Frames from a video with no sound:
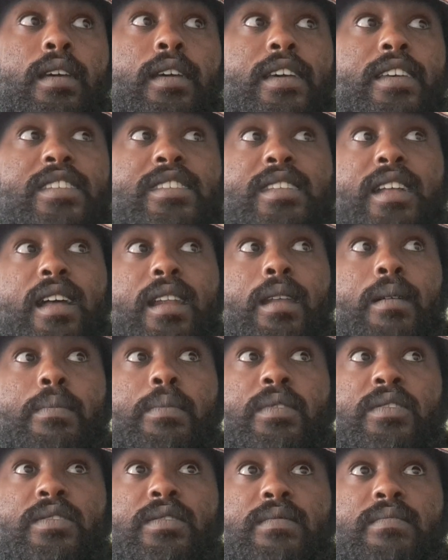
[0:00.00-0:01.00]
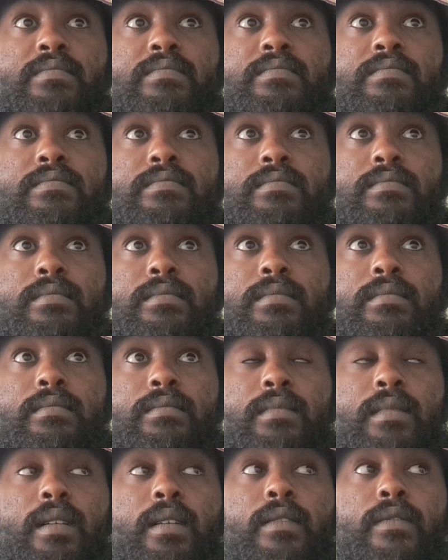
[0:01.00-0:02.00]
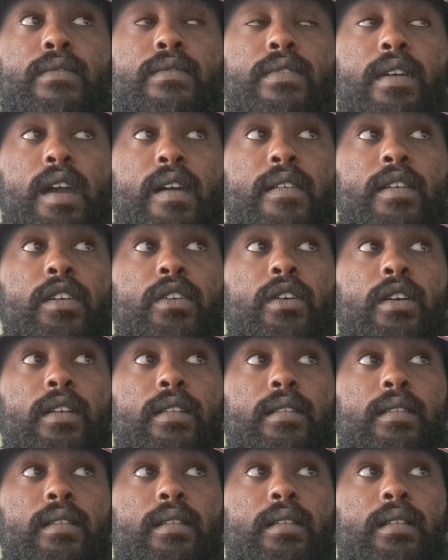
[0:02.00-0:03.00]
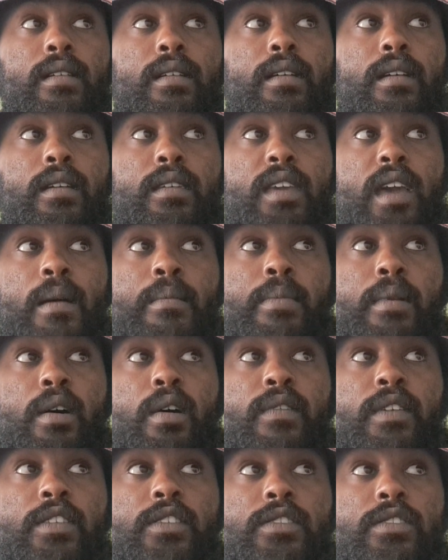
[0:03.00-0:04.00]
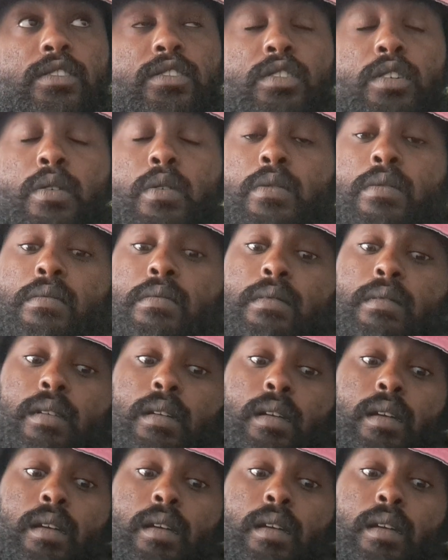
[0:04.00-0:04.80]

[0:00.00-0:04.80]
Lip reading: His stand-up is very good, Jan Blachowicz. So